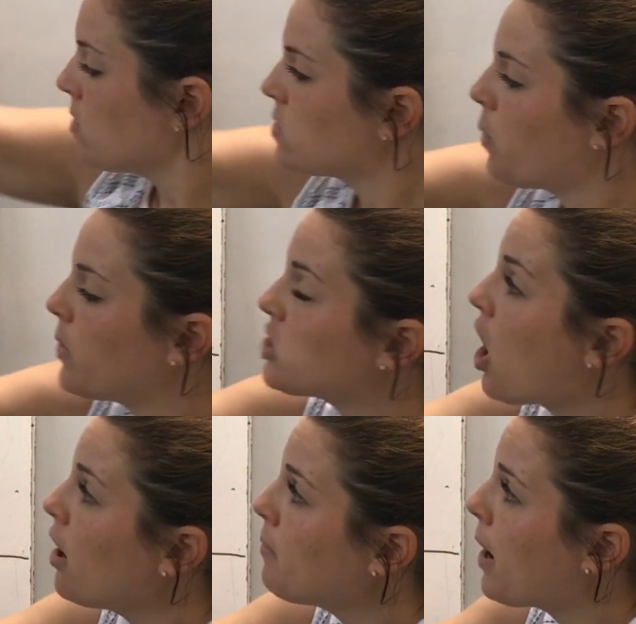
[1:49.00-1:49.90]
So when we
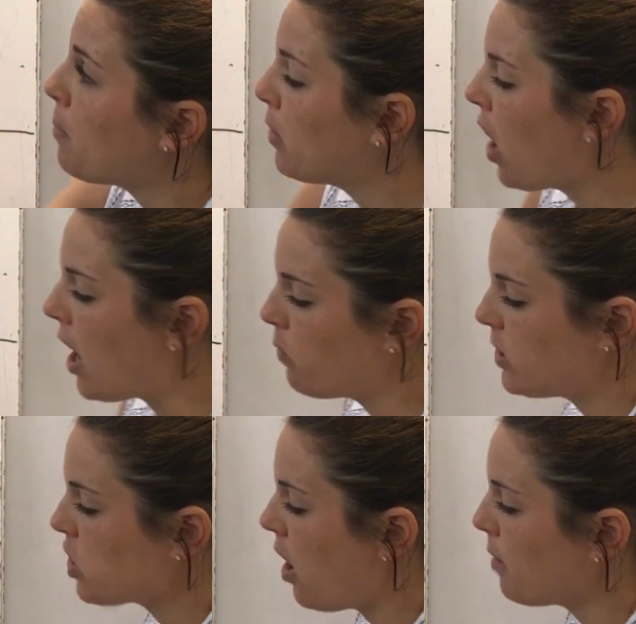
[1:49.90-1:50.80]
talk about plot,
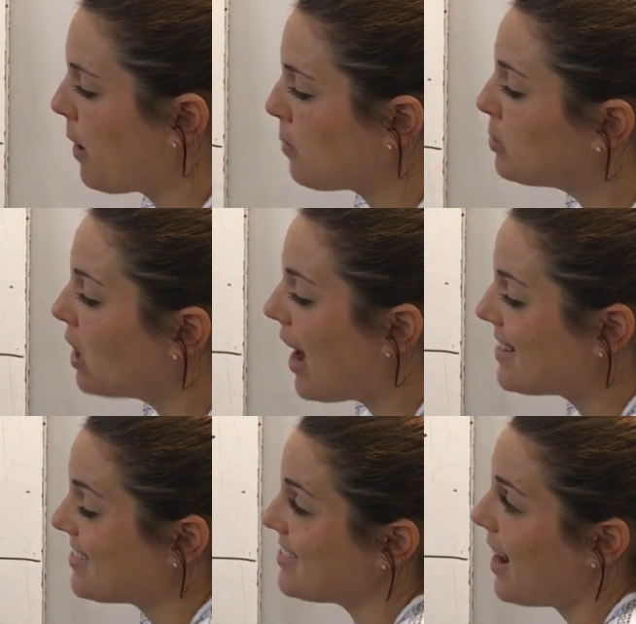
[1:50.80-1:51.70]
we talk about a
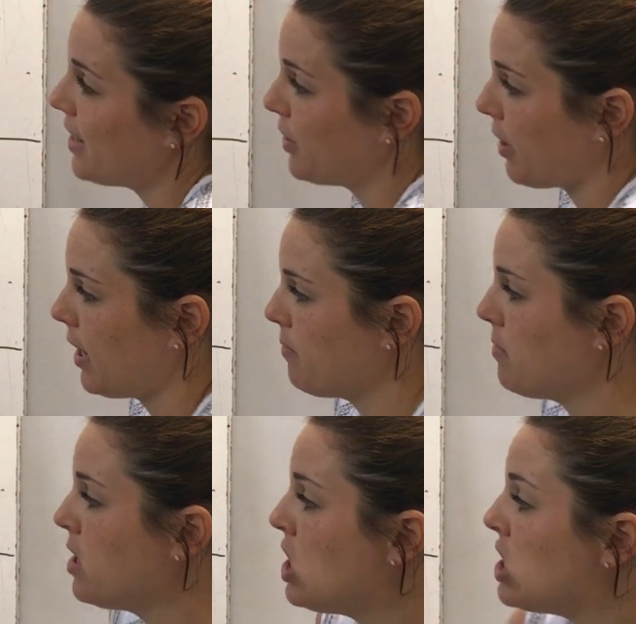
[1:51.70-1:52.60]
plot diagram.